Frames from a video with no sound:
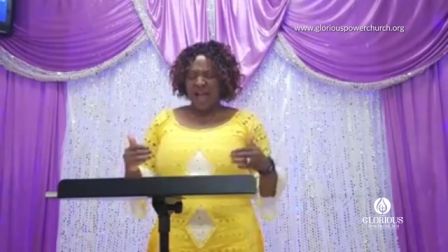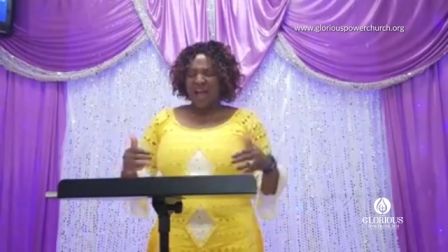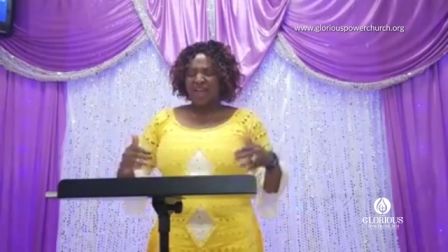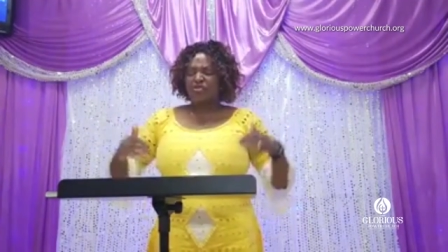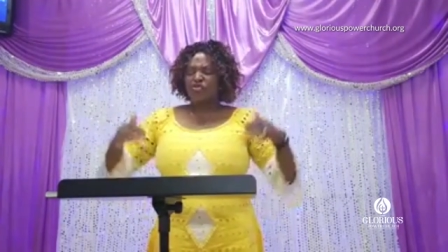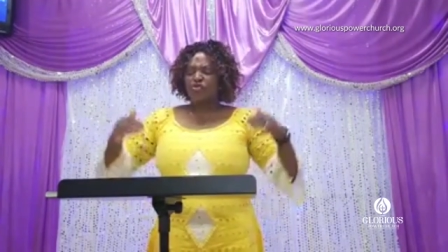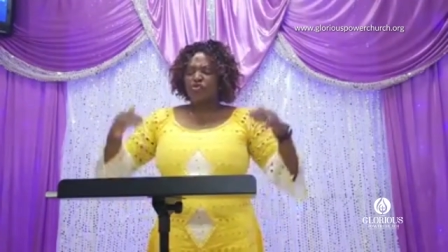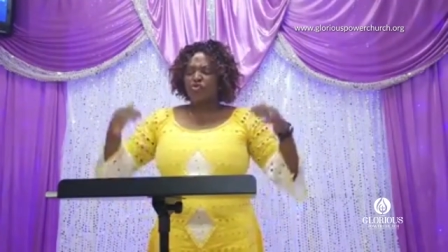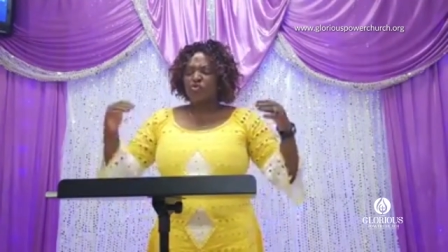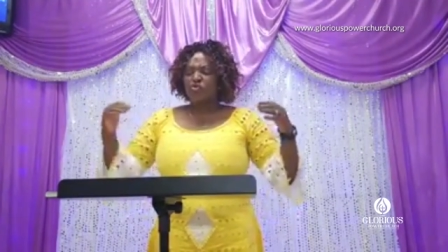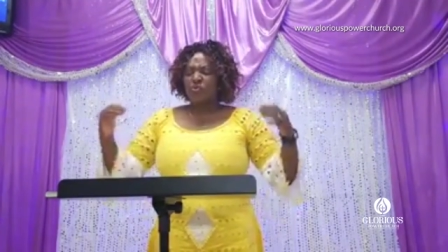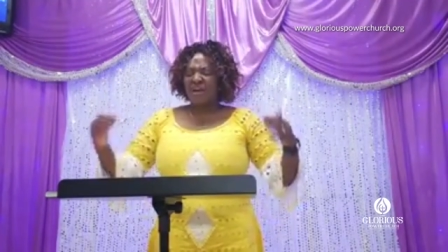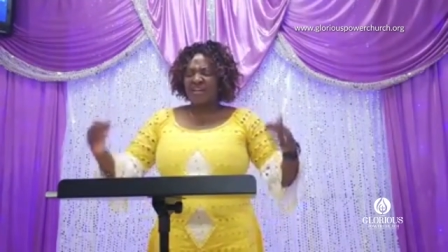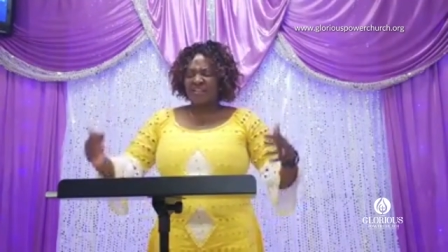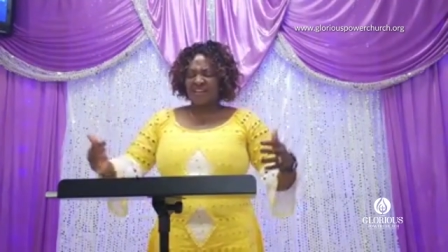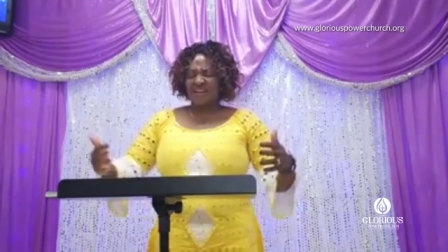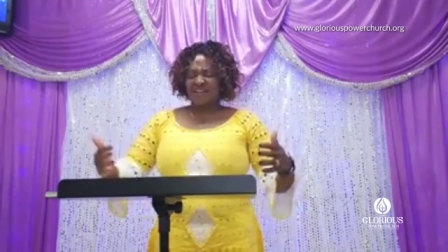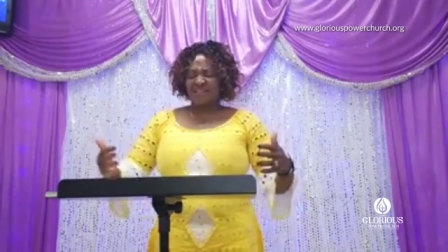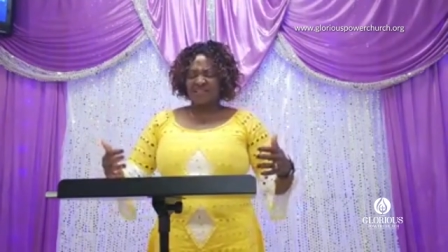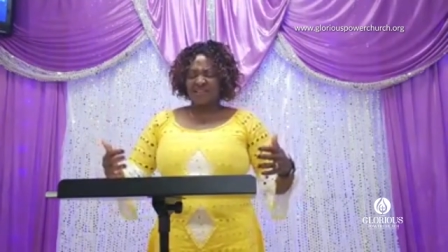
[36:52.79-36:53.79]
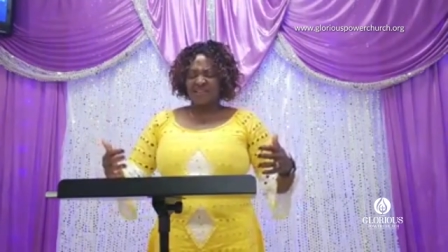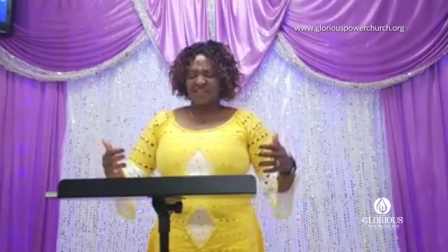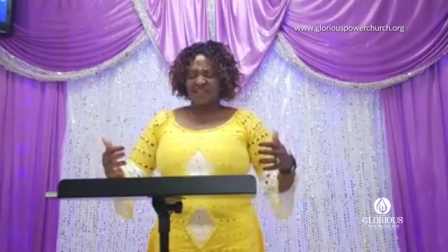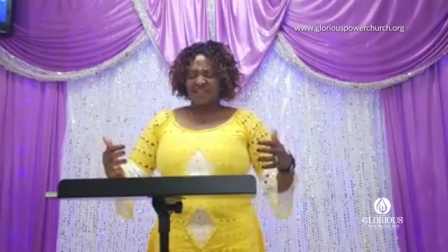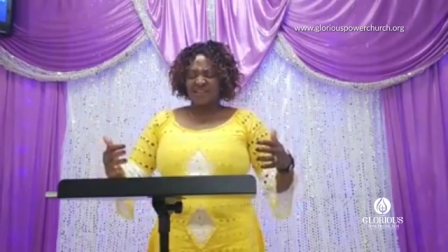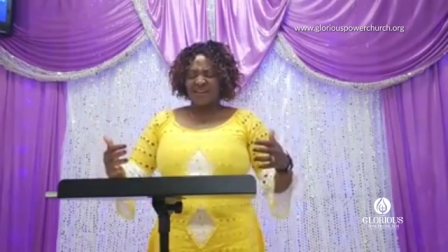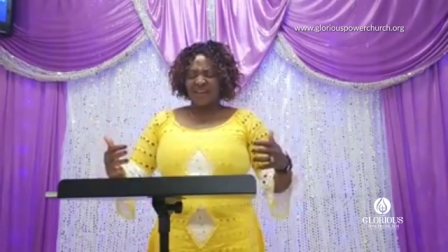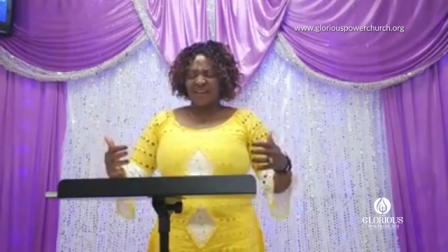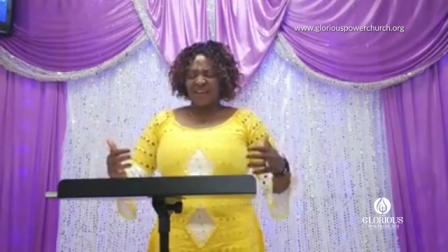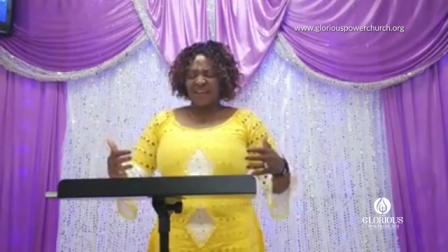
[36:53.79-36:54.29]
assured us
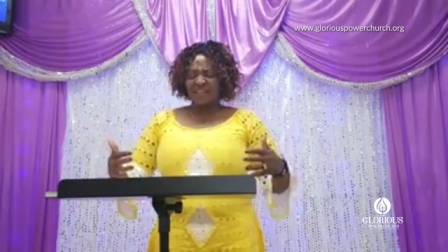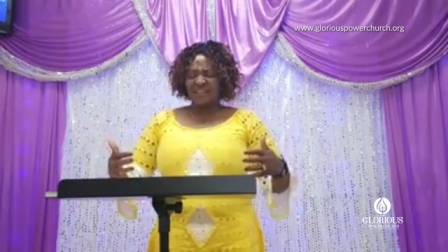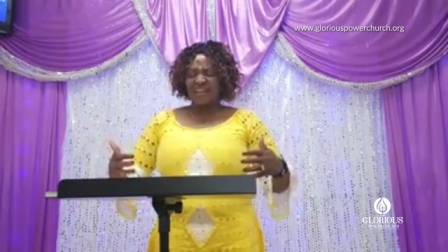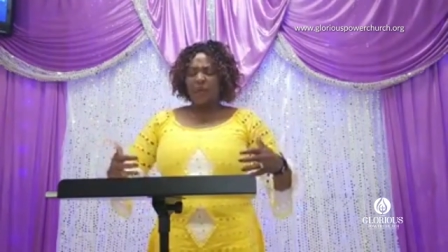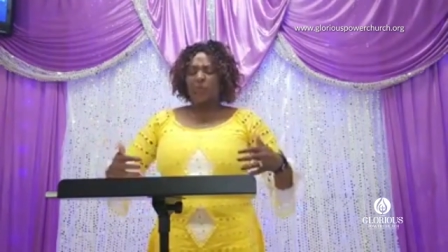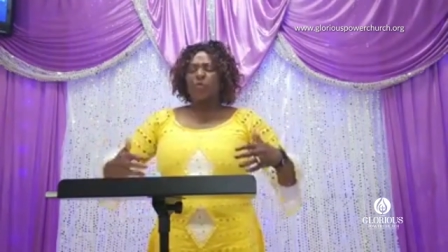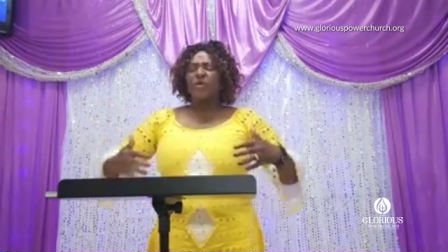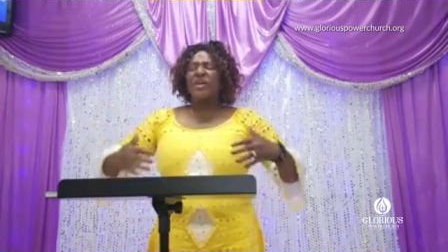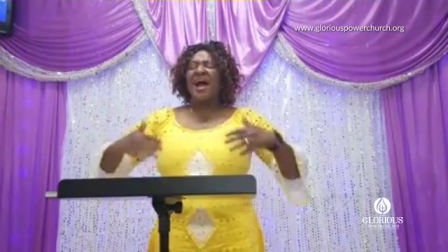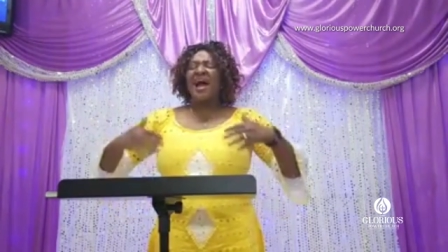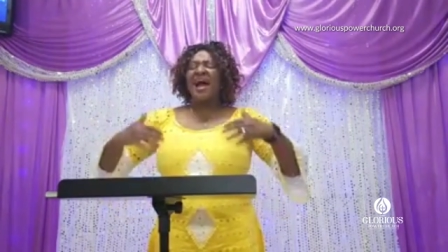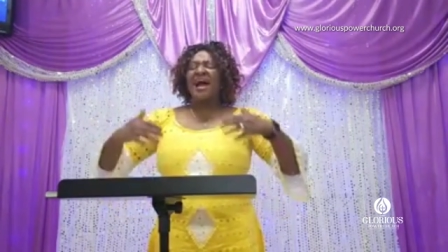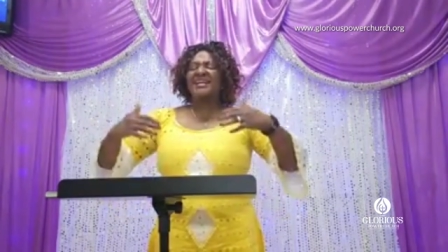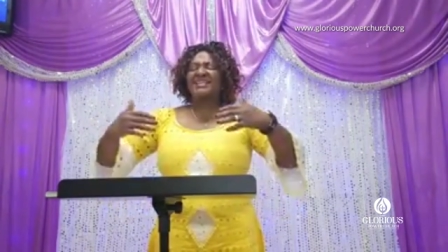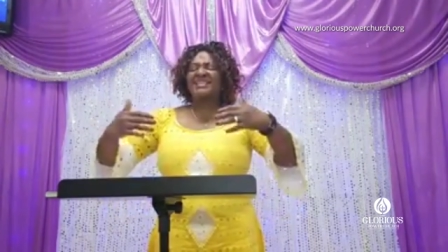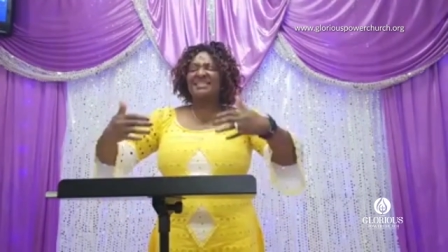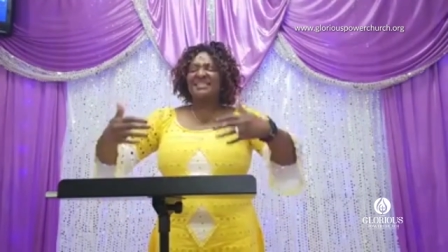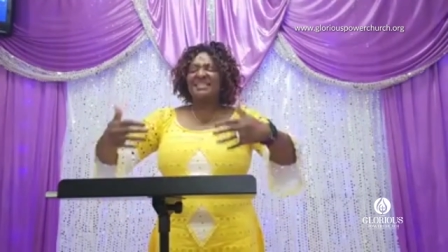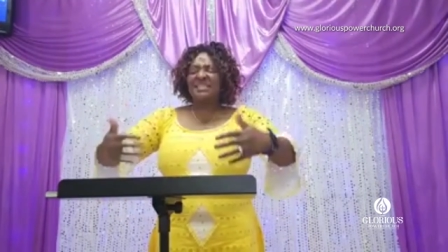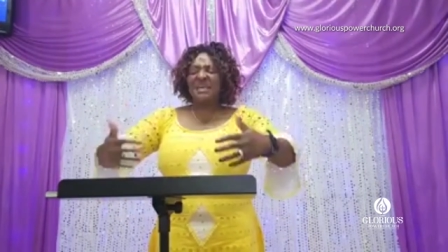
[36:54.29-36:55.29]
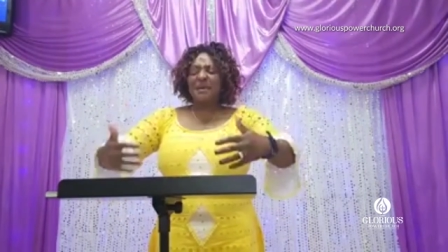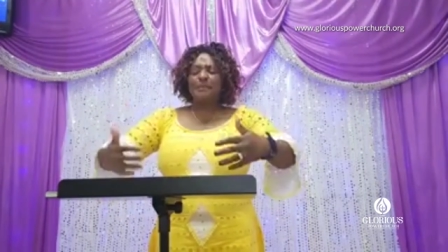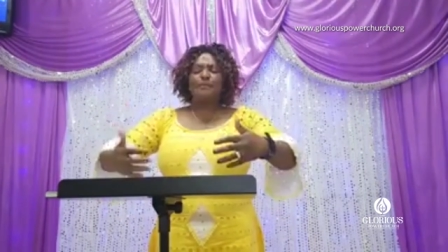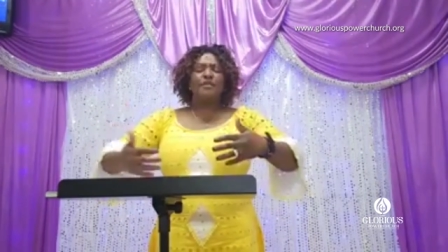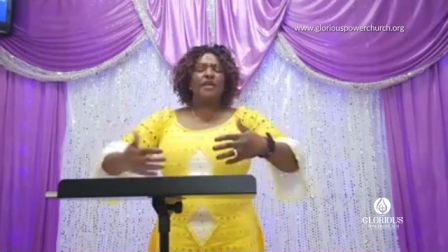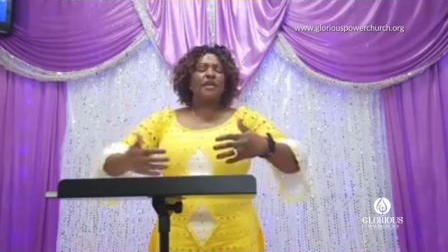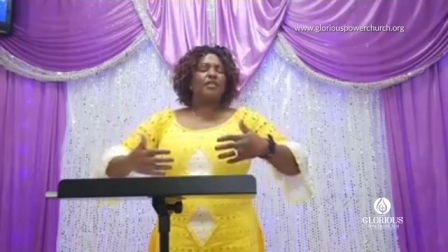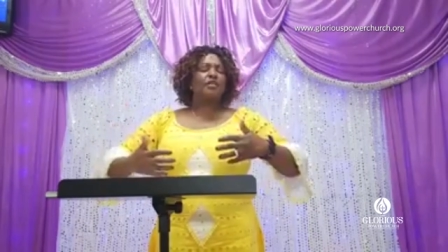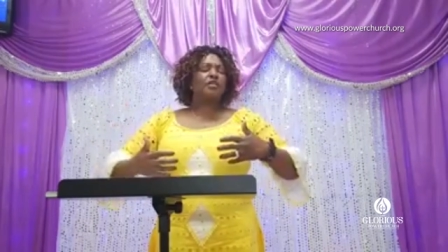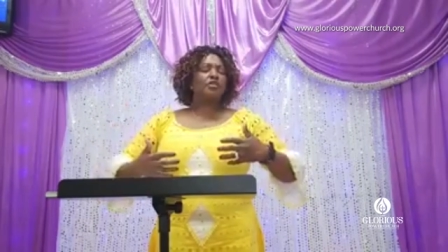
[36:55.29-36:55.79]
that we are
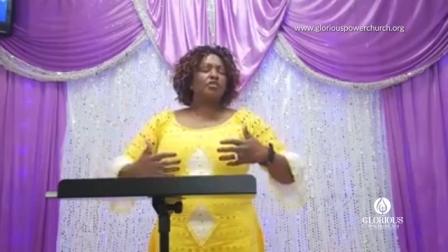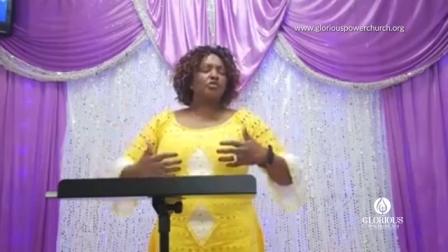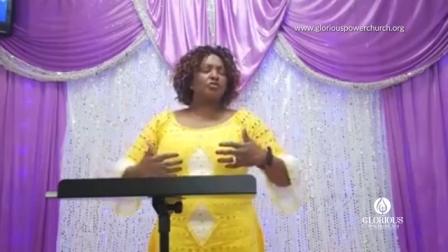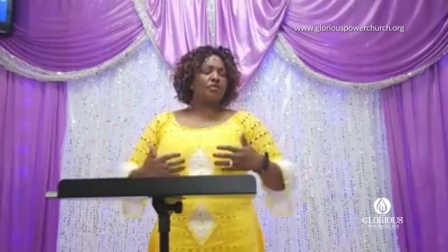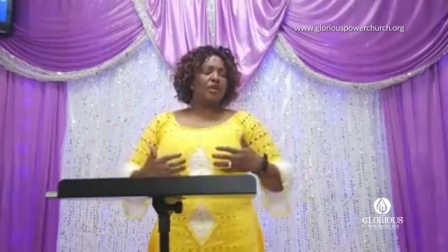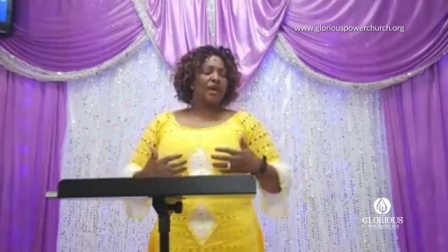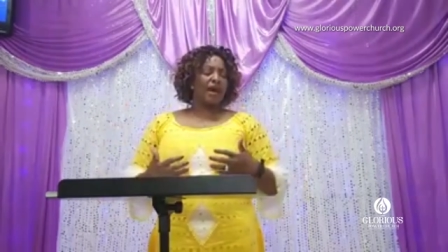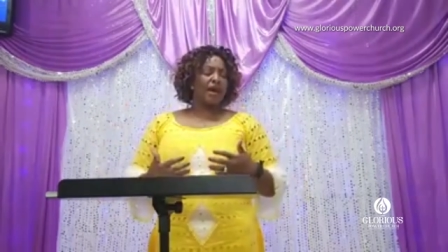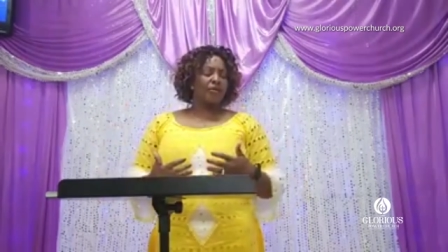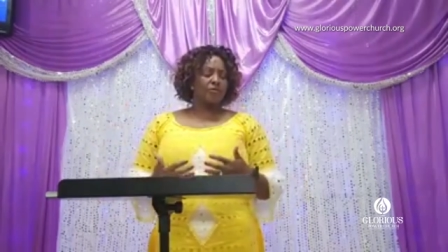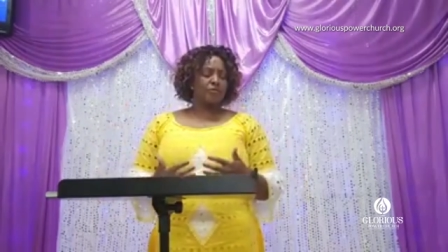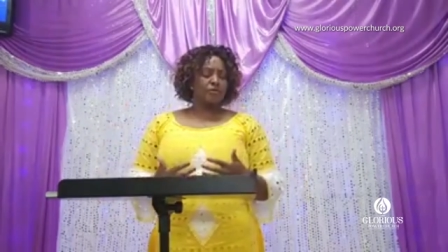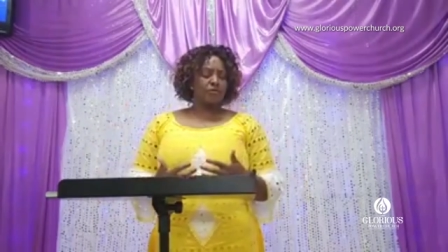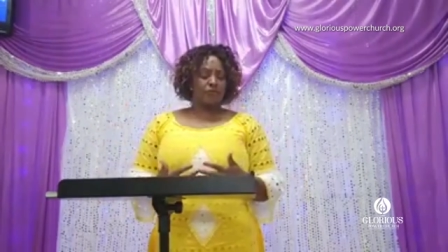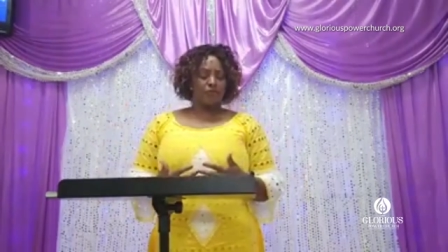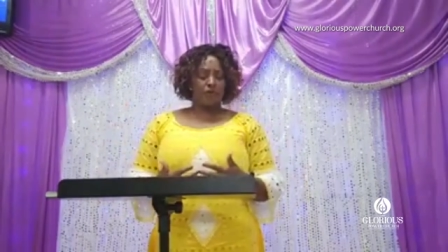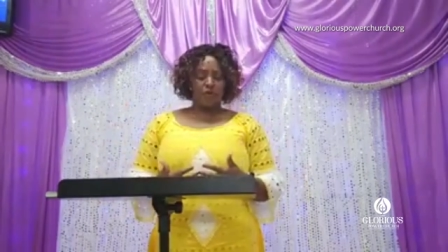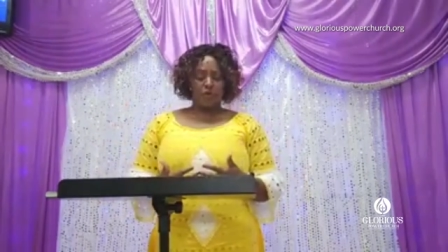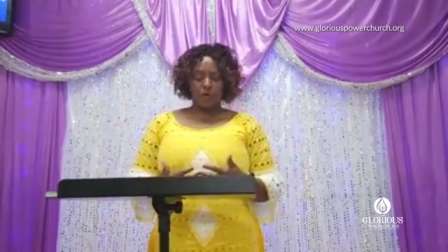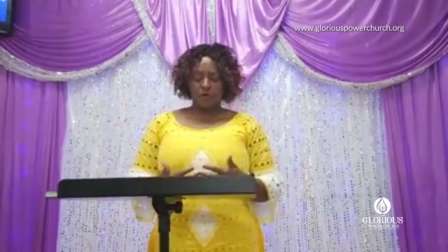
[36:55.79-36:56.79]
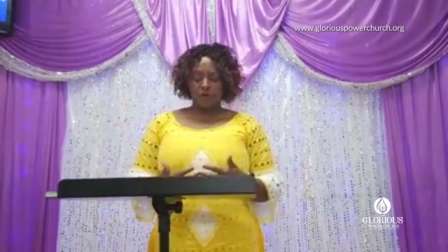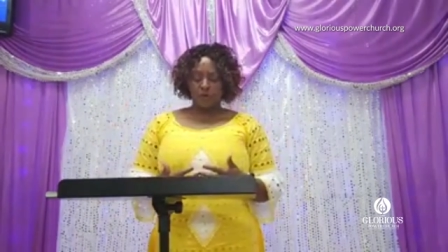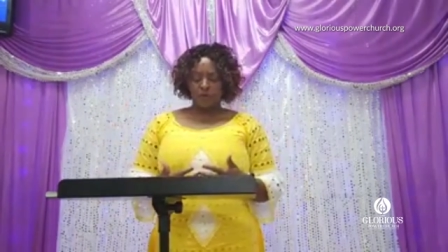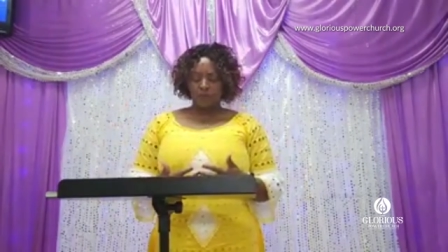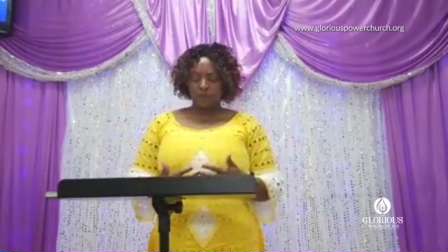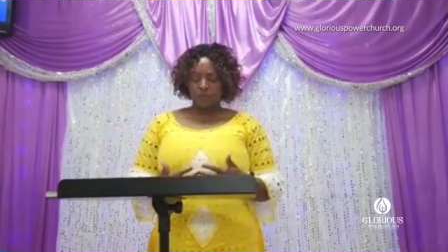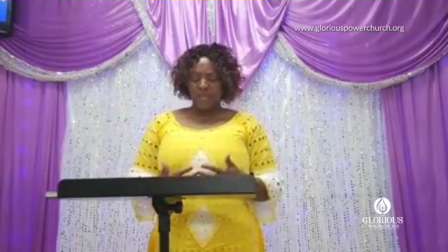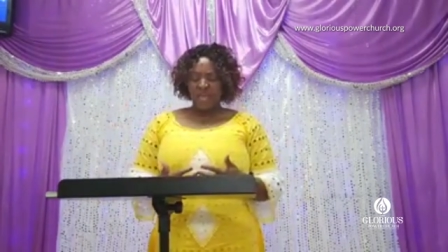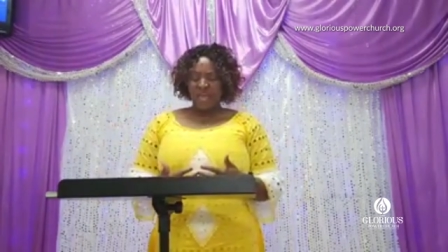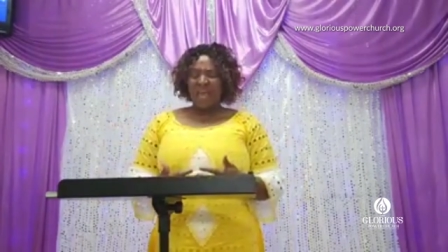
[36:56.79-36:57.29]
accepted into the house of God
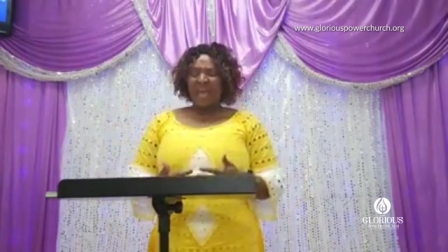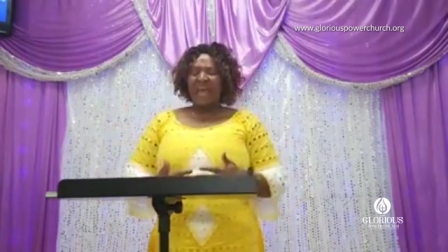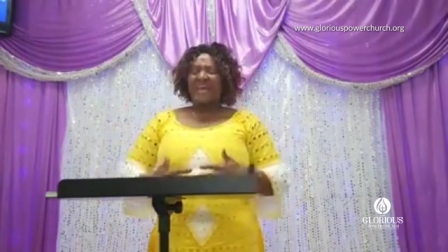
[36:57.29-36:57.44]
yes.